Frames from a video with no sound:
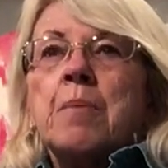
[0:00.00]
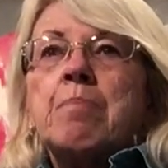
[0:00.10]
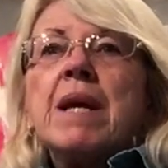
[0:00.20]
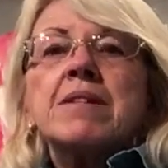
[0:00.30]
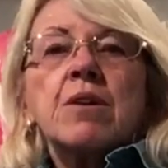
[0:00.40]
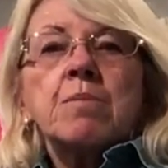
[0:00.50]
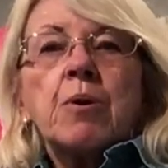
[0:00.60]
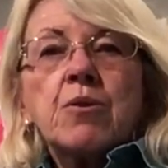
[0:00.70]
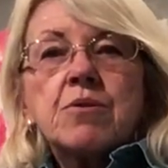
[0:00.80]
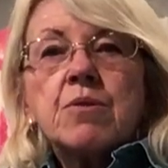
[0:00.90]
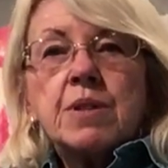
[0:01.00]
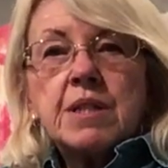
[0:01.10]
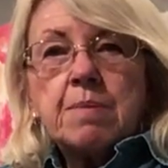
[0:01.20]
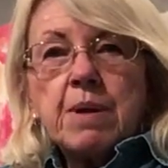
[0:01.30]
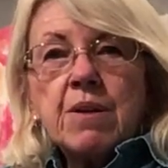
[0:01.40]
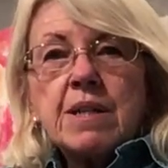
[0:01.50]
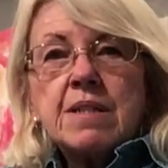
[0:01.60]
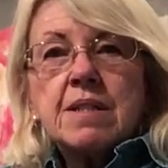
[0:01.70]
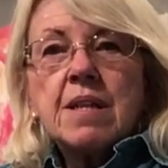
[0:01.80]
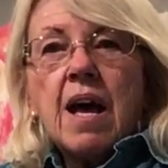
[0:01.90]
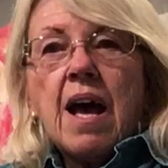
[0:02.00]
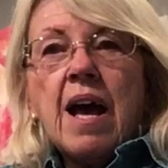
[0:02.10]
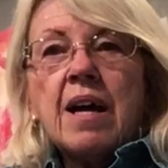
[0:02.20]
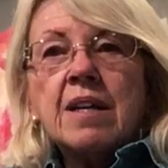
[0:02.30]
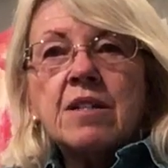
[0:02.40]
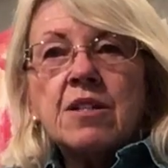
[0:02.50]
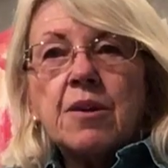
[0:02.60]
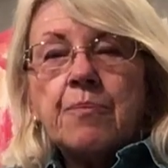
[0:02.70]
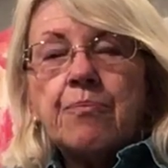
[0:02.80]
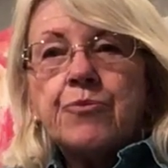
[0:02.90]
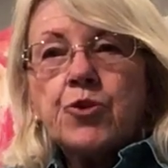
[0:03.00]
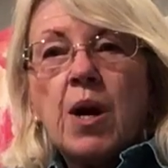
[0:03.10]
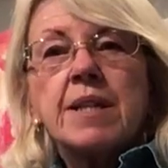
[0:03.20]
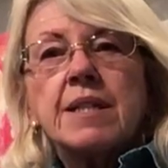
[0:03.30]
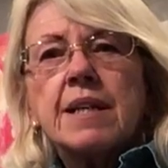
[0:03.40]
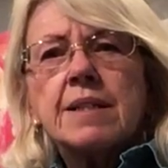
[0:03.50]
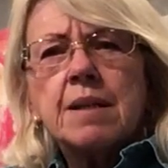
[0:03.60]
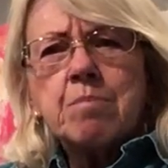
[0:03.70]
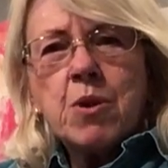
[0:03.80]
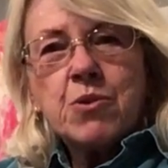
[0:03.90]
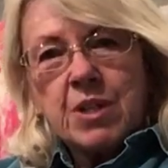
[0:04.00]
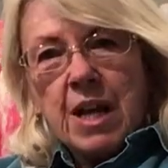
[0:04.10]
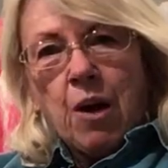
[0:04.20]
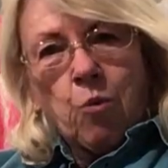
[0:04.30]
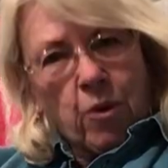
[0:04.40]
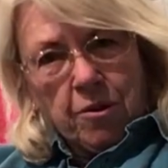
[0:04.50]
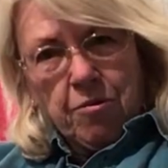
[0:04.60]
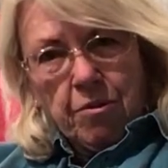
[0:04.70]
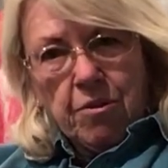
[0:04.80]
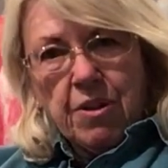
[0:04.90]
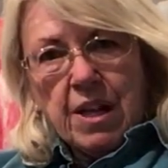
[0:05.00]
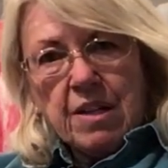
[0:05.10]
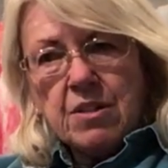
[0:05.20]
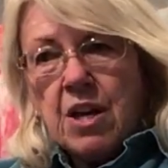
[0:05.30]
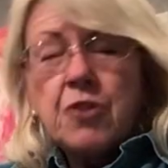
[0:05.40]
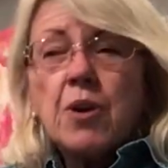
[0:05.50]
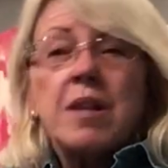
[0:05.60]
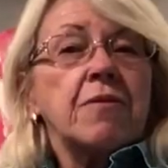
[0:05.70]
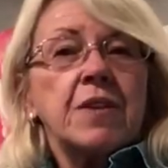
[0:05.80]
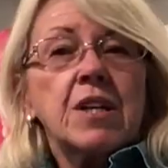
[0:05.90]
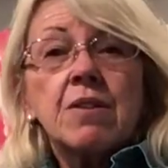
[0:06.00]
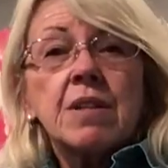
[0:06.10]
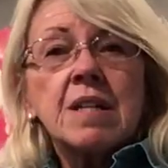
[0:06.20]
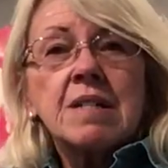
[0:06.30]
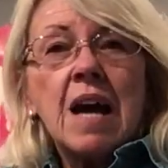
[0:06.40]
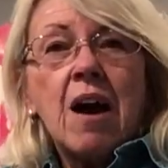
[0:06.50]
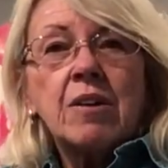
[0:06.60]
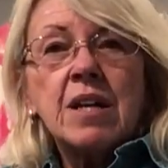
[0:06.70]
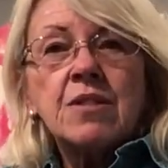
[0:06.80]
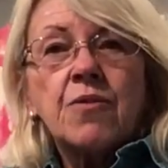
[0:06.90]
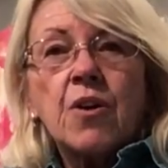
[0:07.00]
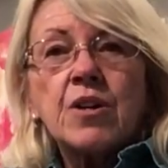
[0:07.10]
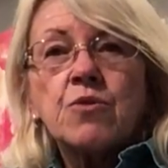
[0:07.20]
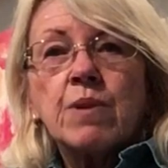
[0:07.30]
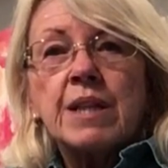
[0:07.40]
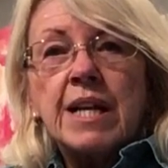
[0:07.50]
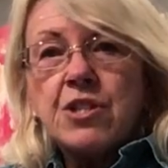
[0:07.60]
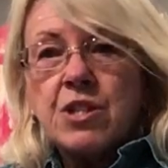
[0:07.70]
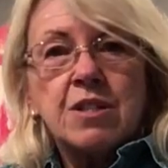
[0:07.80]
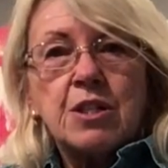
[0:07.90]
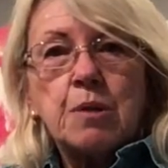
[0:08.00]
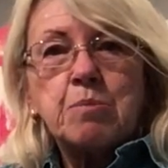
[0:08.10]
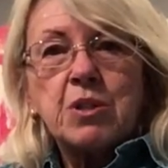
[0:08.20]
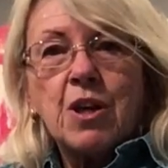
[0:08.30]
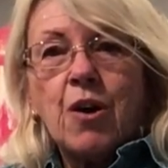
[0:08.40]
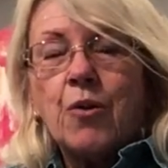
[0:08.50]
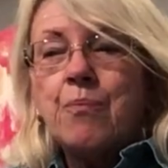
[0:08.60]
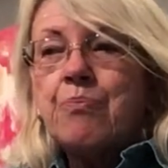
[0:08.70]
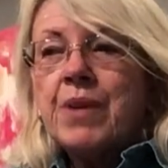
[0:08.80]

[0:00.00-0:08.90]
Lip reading: based on personal experience and trying to get the emotion out, work through things, try to figure things out as far as relationships go.